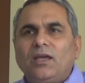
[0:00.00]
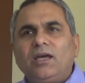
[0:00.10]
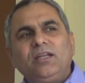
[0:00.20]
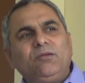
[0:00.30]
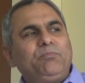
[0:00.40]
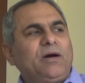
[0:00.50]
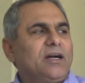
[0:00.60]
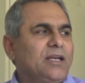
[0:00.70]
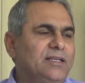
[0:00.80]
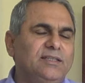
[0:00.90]
and in
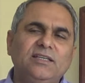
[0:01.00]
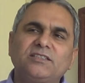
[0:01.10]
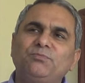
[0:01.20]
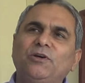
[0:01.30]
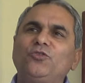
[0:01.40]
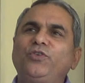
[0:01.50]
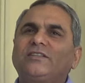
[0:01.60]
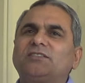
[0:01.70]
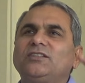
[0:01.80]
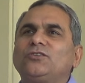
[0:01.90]
Bangladesh
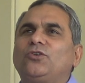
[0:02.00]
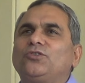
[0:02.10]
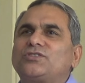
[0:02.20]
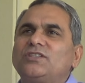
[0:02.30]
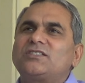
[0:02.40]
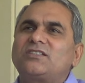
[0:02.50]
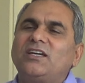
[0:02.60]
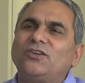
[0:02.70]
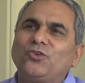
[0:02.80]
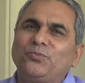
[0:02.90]
manufacturing cost is
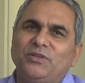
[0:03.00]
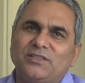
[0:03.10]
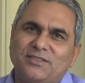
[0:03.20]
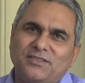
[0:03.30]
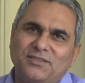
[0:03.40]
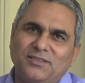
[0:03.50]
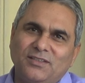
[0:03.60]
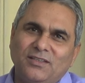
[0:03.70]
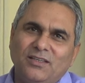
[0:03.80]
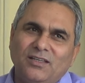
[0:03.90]
10 rupees.
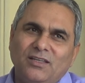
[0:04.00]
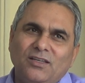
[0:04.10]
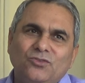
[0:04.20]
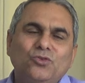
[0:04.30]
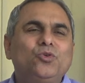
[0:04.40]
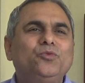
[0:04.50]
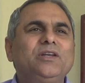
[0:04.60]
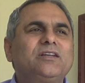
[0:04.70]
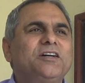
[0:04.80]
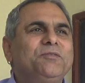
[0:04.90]
So who
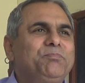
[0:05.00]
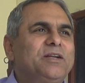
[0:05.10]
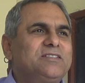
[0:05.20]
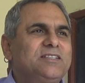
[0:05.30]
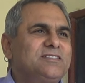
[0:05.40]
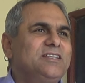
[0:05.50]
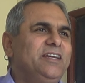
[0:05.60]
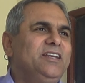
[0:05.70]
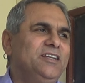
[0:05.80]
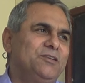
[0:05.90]
will purchase the
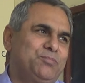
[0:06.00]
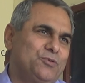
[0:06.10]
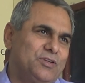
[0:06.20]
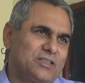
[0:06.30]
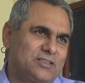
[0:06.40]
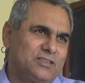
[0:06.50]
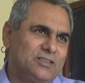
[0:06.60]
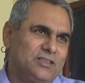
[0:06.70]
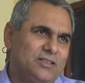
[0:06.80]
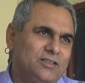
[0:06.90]
Indian product?
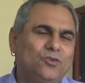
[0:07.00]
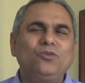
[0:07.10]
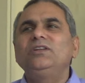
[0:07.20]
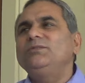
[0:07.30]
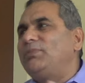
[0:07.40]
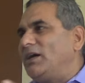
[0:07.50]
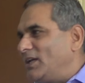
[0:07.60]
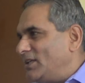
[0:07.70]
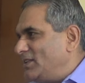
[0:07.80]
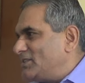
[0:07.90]
Only
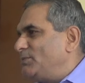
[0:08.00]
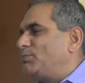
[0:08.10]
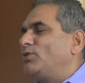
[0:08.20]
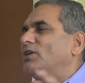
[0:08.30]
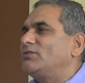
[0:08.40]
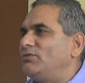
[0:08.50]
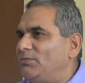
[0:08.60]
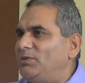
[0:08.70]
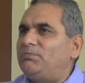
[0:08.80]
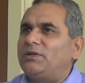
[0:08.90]
Bangladeshi product will
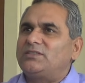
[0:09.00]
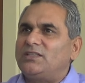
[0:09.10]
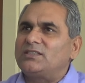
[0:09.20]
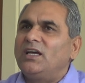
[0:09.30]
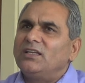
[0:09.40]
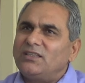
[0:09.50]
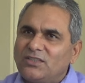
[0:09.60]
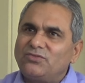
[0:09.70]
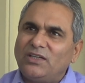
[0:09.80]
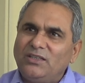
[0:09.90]
be purchased.
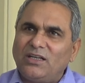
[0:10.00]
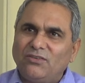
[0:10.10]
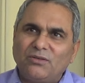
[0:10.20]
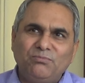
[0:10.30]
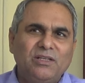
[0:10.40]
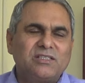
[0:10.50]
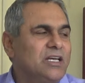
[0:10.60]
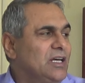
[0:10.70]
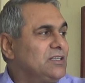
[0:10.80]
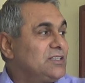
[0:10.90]
That's why our mills.
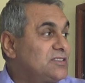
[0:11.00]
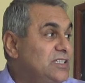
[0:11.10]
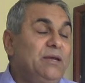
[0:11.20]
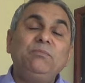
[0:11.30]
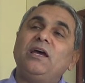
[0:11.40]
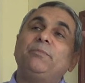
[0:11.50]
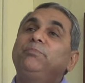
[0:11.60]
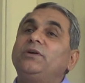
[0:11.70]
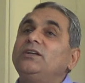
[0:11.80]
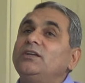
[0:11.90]
The same
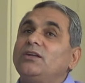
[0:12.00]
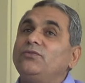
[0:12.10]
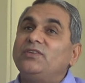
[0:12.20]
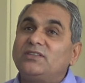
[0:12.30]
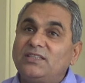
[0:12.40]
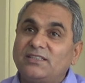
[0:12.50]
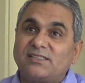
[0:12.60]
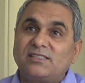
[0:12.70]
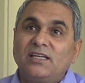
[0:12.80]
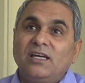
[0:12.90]
happened with
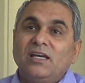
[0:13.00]
this.